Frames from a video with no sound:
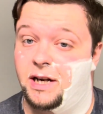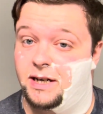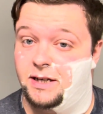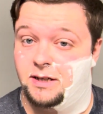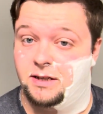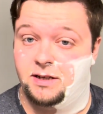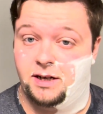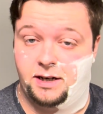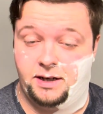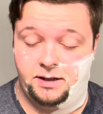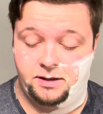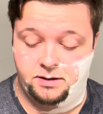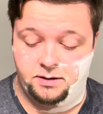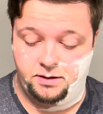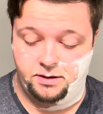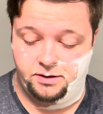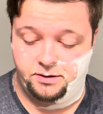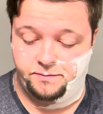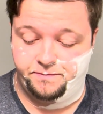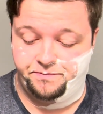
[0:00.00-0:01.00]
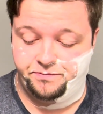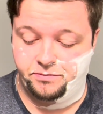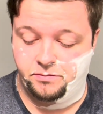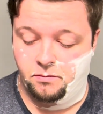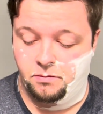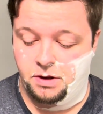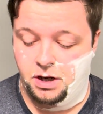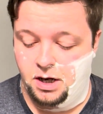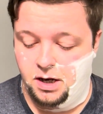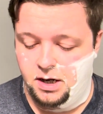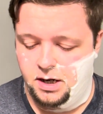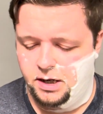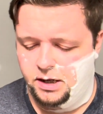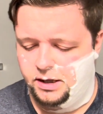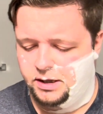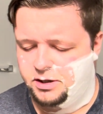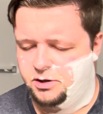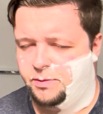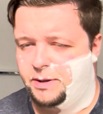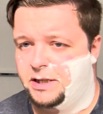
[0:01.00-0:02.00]
insane. So
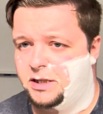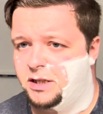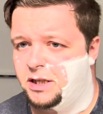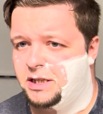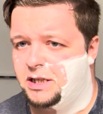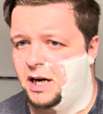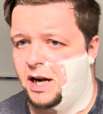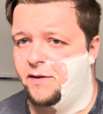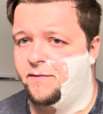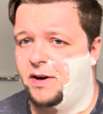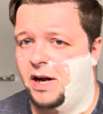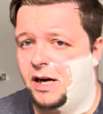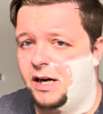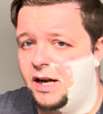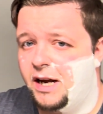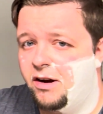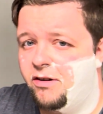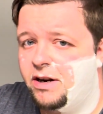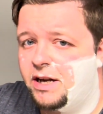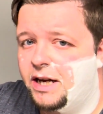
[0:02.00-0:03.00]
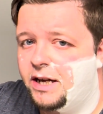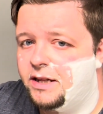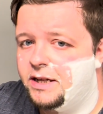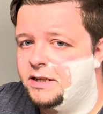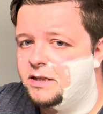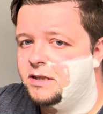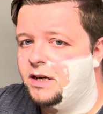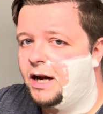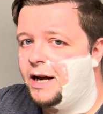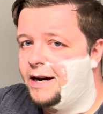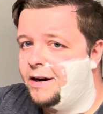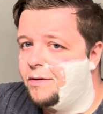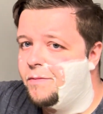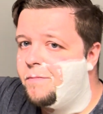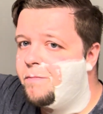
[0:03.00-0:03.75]
switch this left hand here and get this side.